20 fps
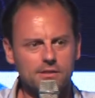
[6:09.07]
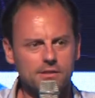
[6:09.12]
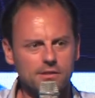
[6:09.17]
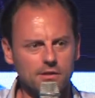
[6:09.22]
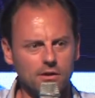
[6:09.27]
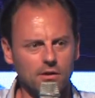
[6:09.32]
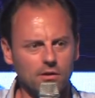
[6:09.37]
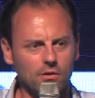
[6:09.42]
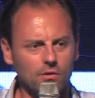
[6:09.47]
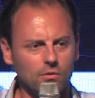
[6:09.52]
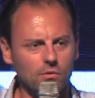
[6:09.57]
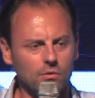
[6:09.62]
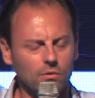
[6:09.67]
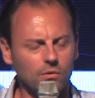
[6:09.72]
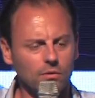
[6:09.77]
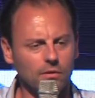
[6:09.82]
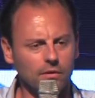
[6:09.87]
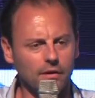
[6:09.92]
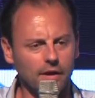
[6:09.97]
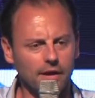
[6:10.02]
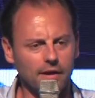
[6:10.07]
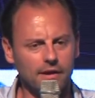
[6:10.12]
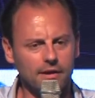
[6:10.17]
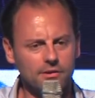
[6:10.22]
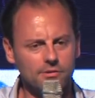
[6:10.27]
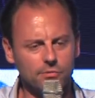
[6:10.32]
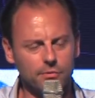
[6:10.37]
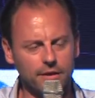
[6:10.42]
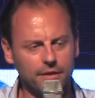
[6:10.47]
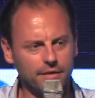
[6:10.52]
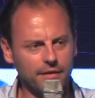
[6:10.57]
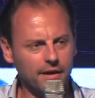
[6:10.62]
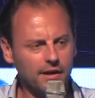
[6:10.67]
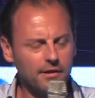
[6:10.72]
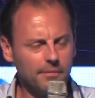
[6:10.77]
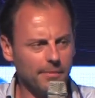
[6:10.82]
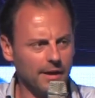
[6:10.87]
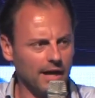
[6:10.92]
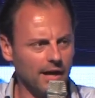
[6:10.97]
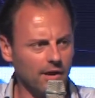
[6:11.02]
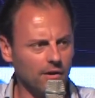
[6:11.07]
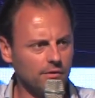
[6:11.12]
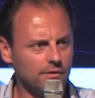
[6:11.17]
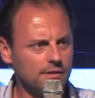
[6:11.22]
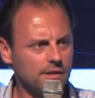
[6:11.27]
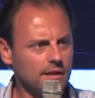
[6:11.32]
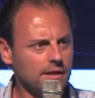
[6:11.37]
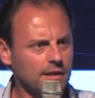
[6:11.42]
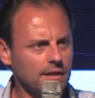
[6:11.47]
So as we think about